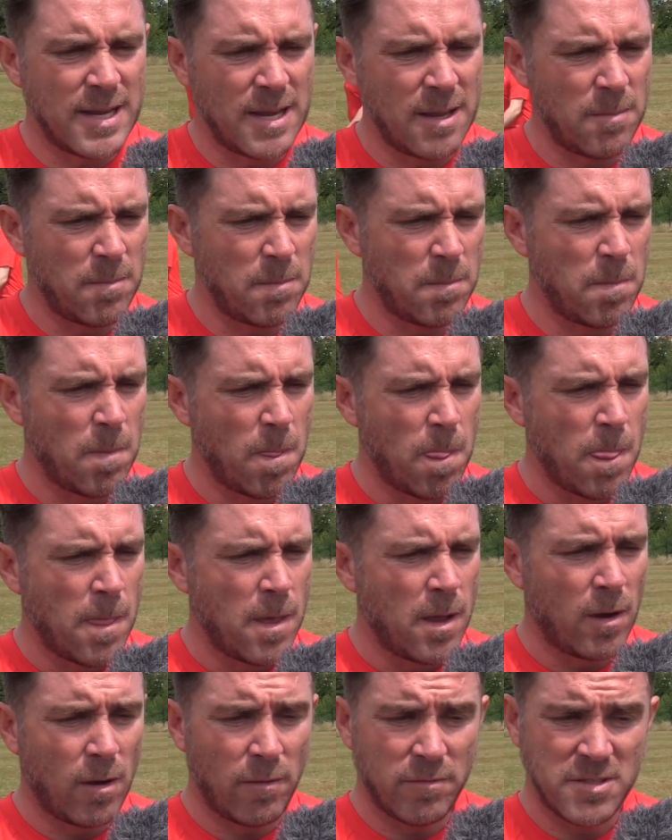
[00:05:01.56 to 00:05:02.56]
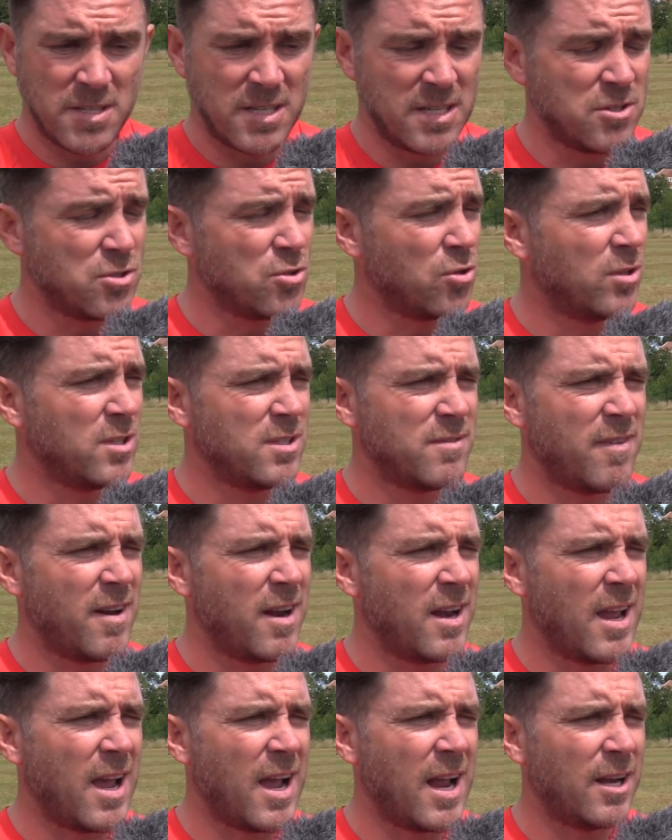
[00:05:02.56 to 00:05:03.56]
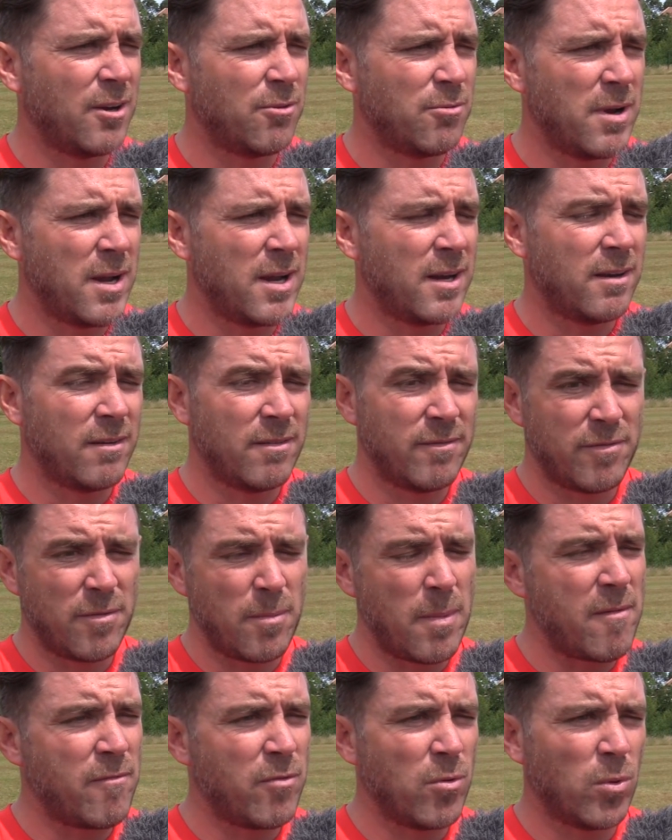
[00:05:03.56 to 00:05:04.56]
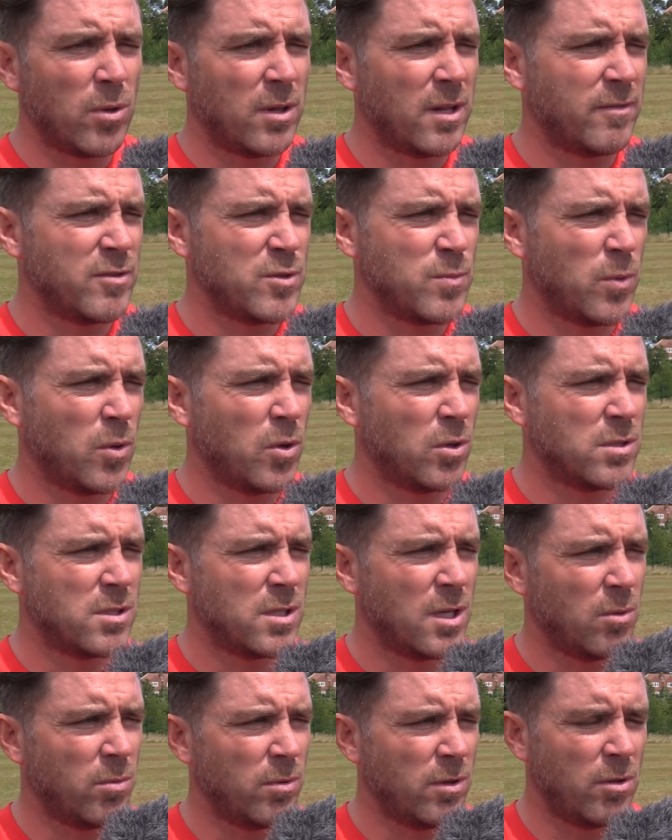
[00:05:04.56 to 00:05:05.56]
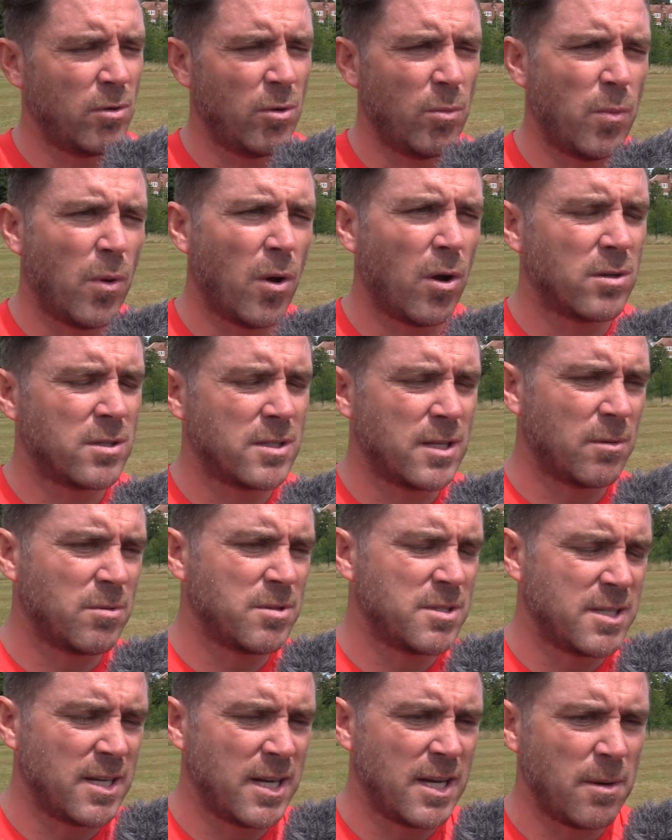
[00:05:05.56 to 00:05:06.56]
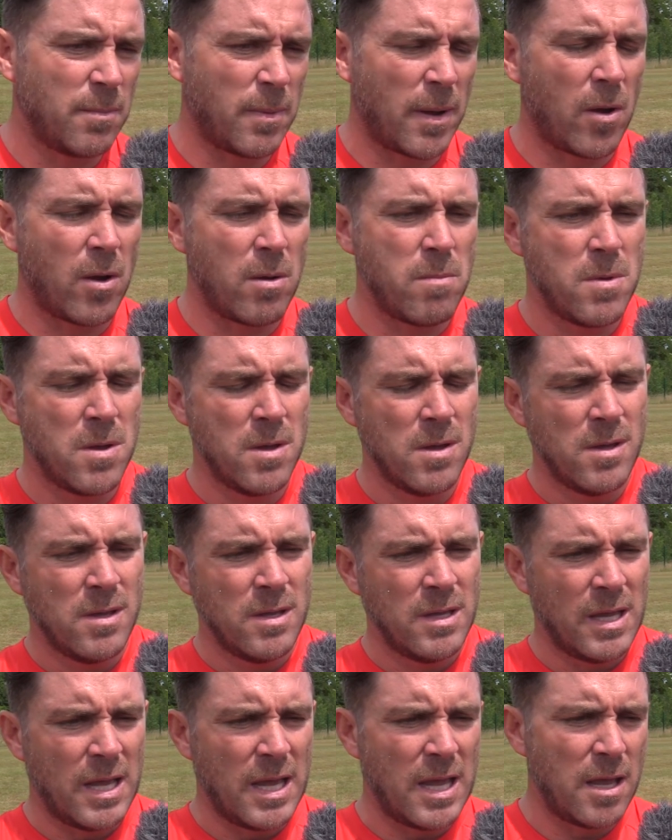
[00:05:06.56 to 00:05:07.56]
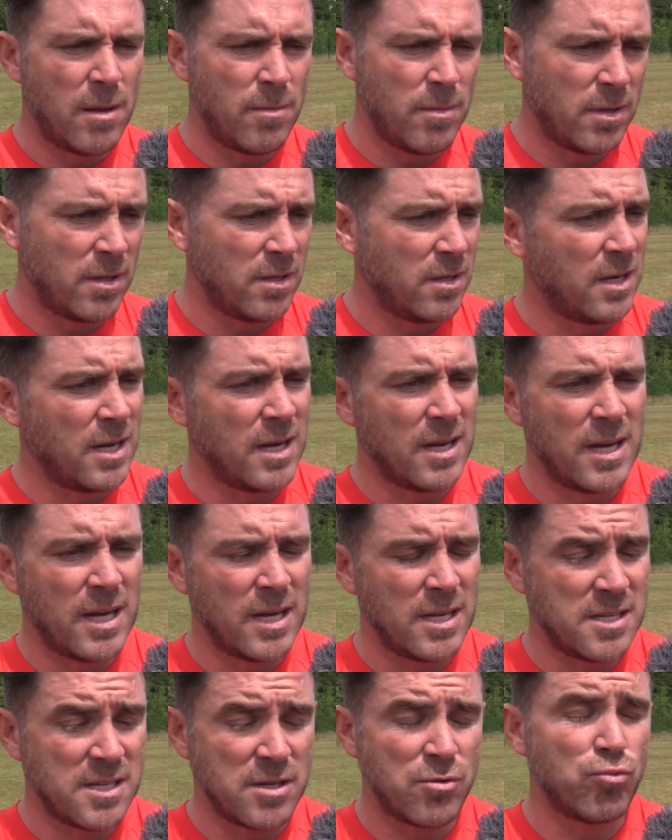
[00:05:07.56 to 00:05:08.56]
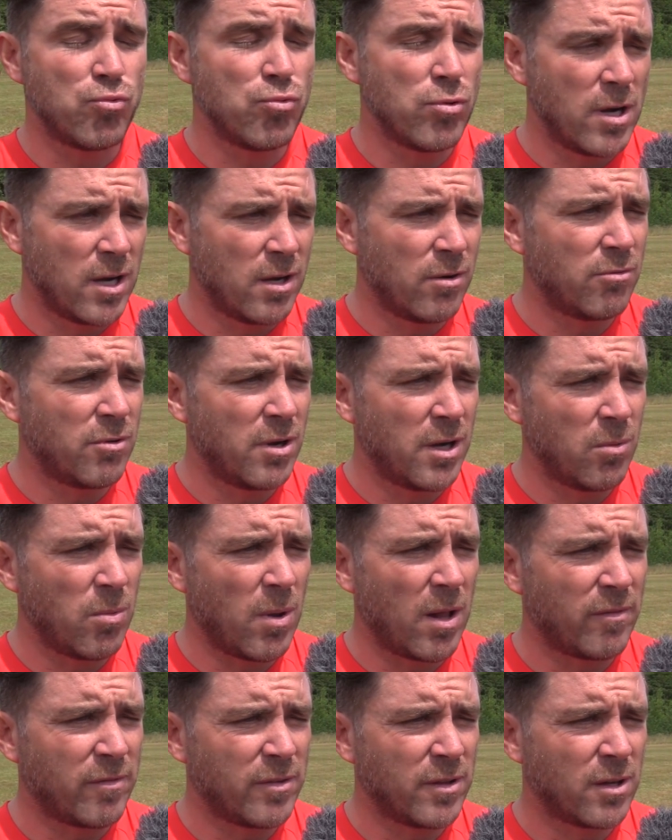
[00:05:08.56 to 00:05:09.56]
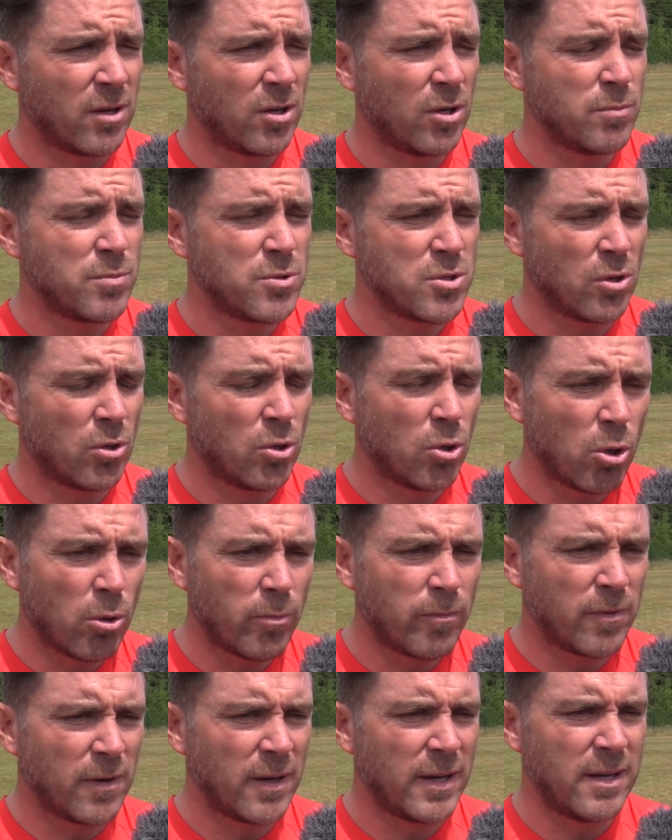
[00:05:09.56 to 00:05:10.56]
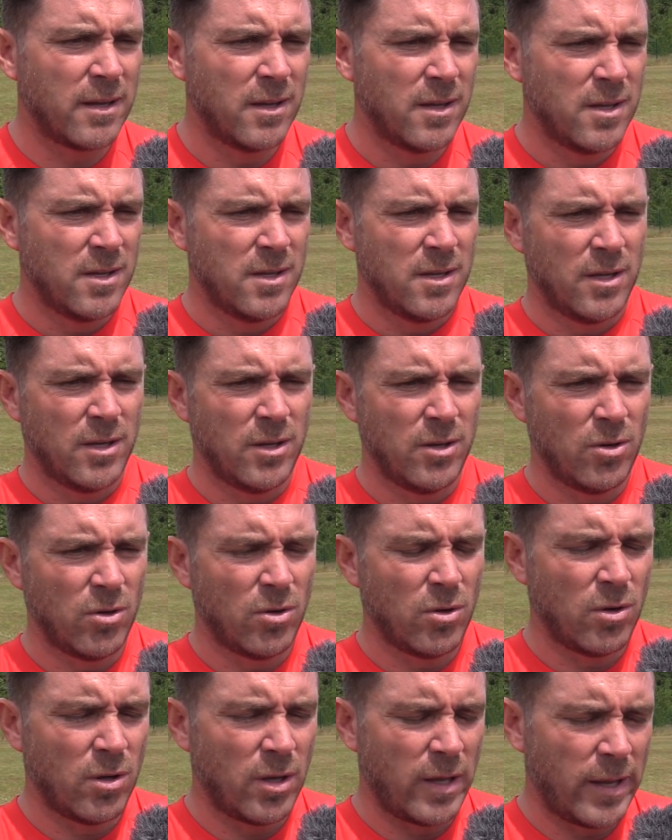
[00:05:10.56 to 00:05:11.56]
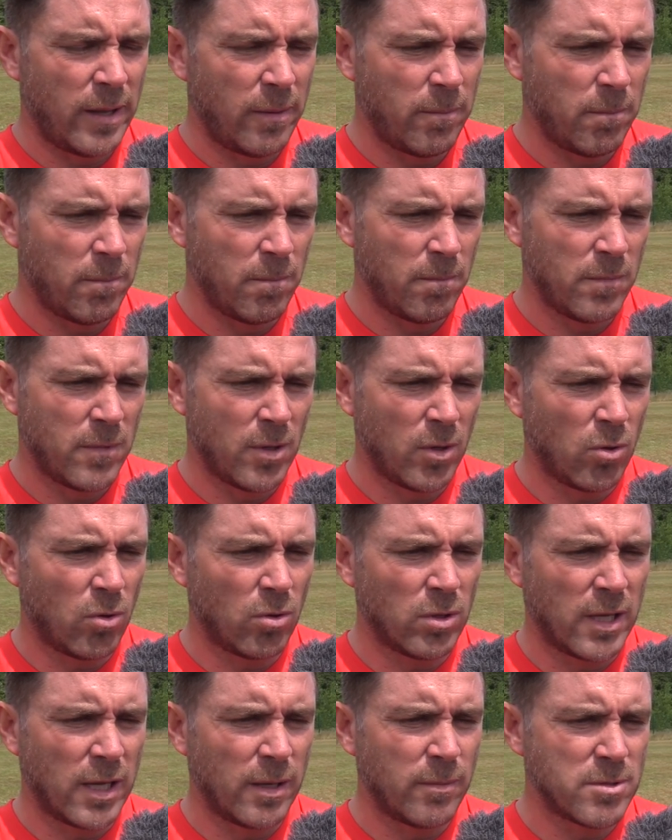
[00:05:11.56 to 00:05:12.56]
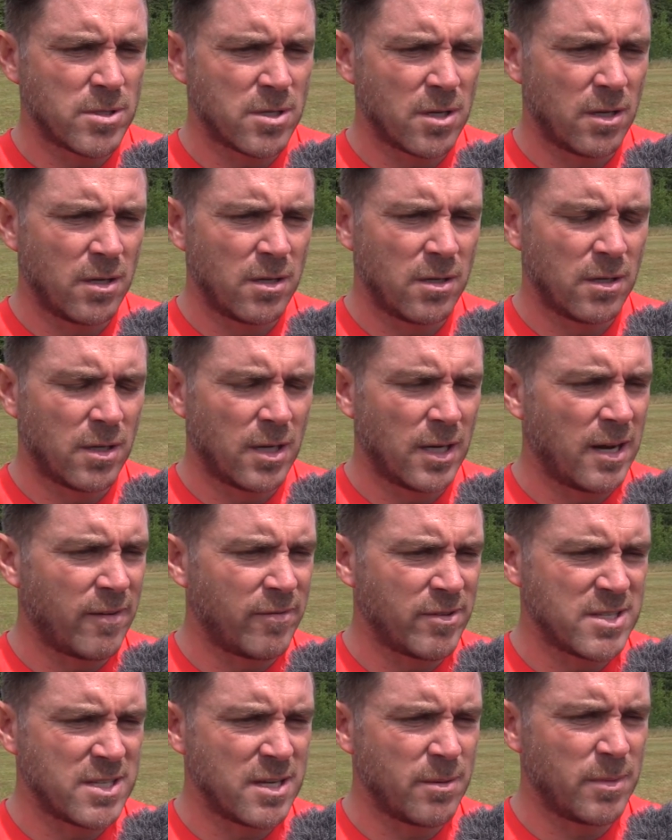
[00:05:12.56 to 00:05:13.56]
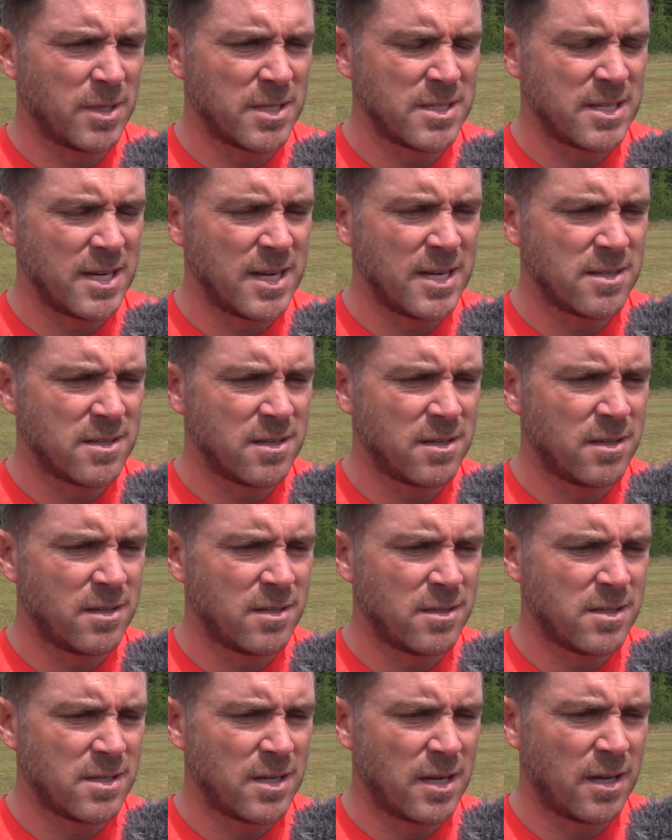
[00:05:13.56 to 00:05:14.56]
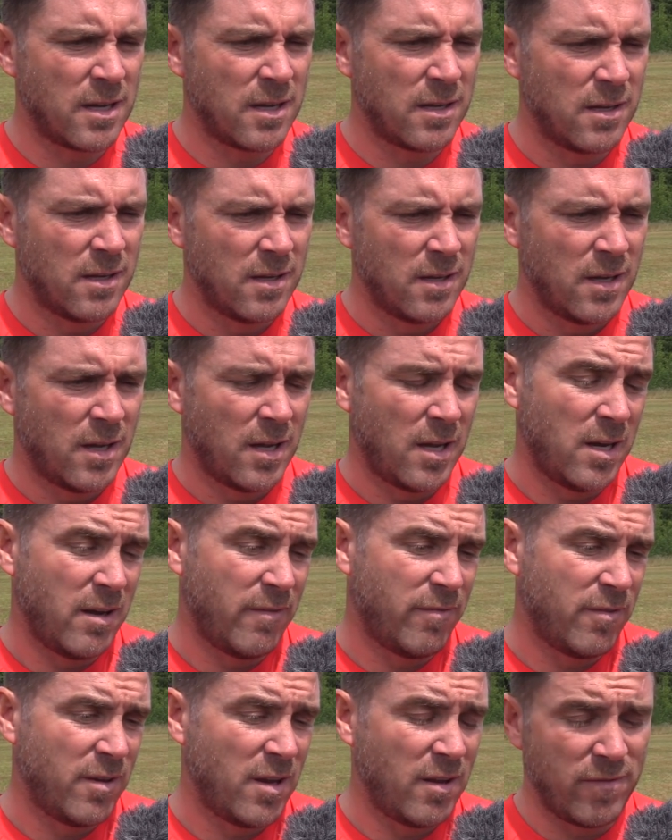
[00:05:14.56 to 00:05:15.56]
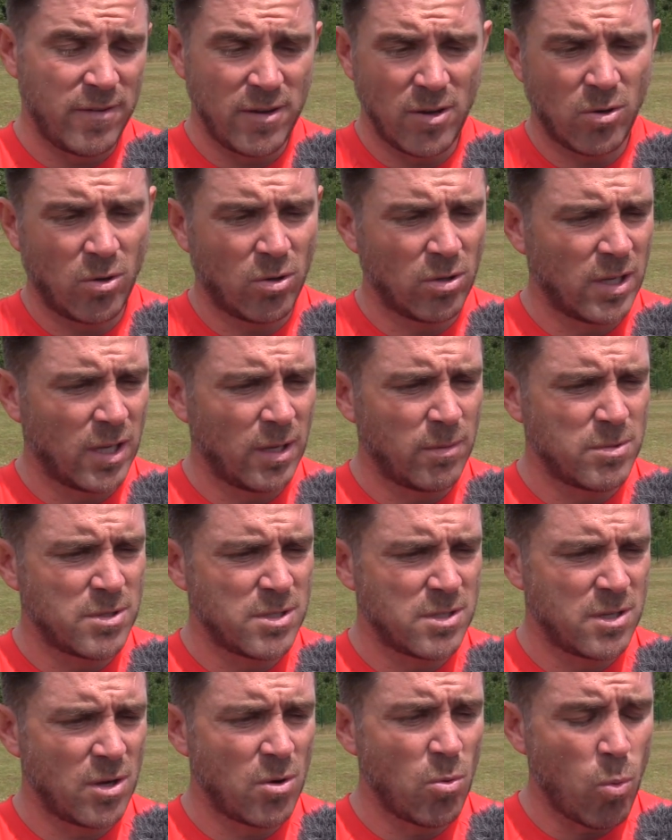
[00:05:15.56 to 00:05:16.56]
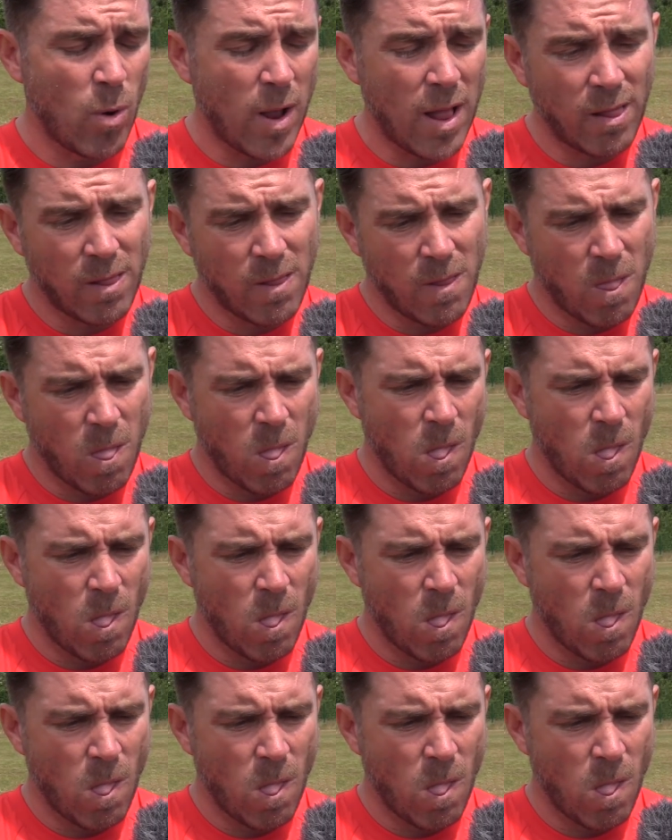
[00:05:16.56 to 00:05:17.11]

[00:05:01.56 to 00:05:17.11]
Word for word: um, obviously his son is very highly rated and from everyone that I've spoke to and the reports that I was seeing about him um, he, he did really really well for the club so hopefully you know um, the goalkeepers can can have a similar season and uh, and if if your goalkeepers do well